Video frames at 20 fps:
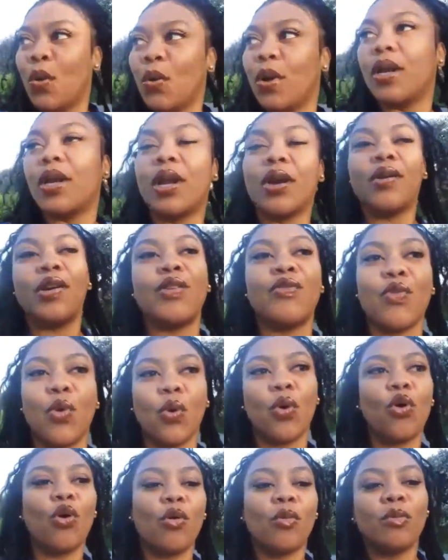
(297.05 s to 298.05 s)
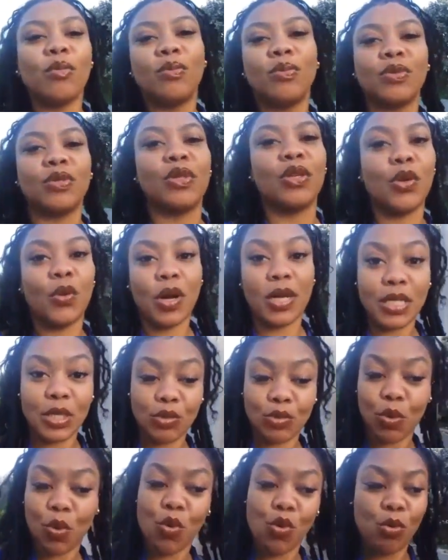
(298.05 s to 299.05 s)
When you're in Rome, you do as
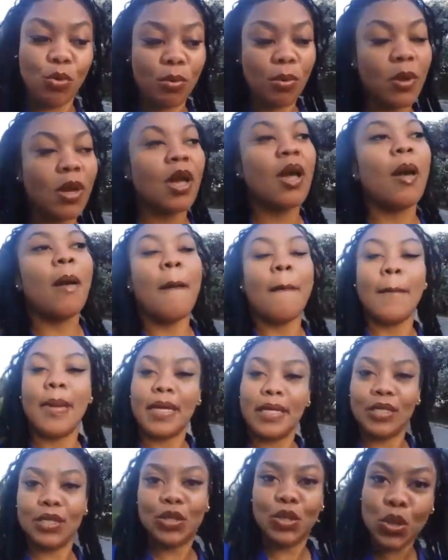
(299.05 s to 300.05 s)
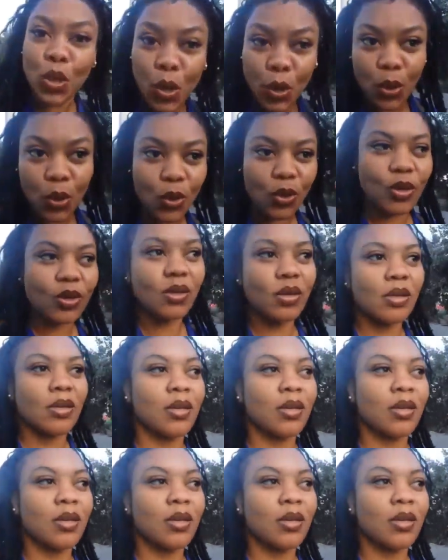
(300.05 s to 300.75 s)
the Romans do.